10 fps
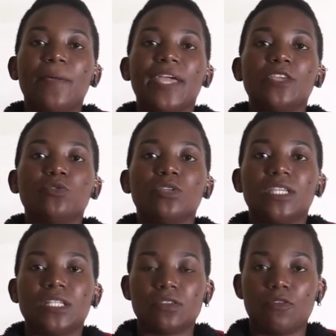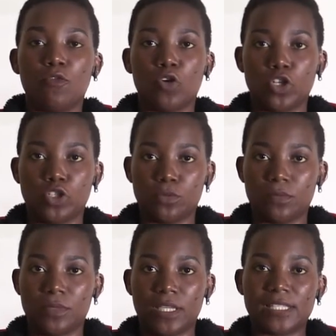per unit volume.
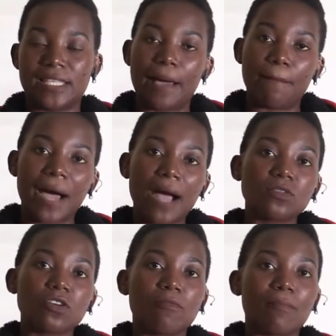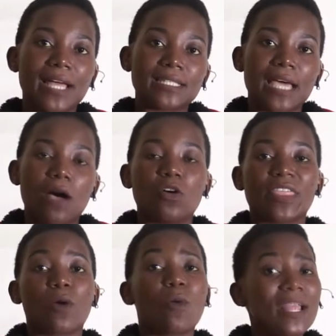Is the amount of matter or
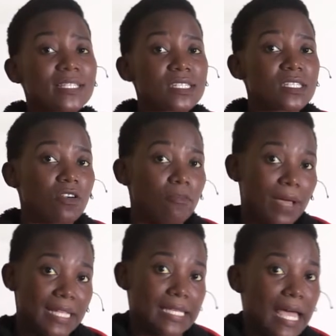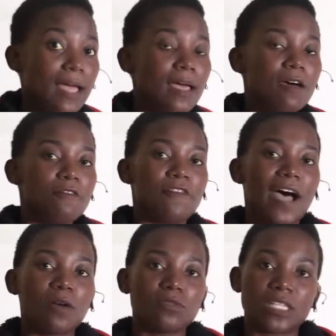the quantity of matter
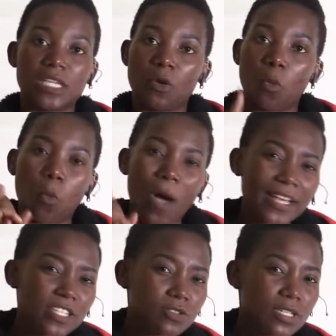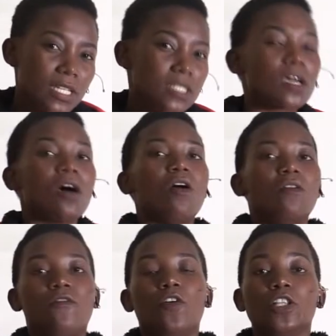found in 1 unit
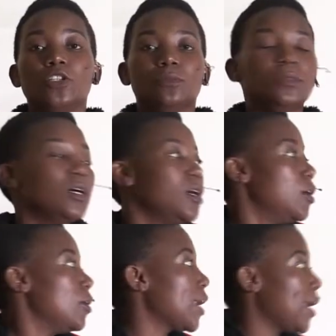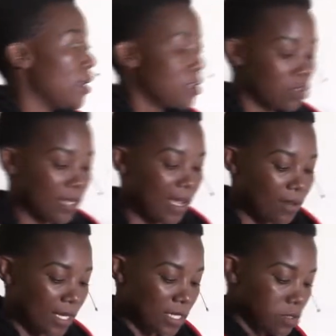of volume. Okay, so now
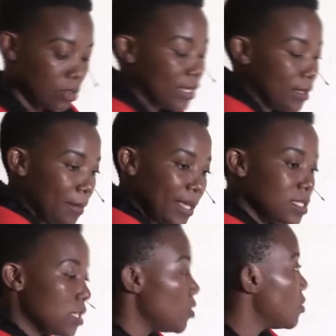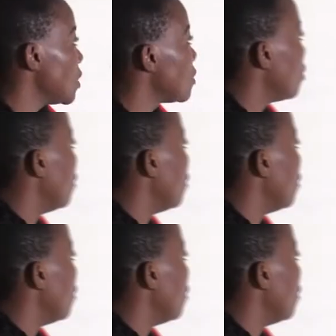let us look at the basic unit of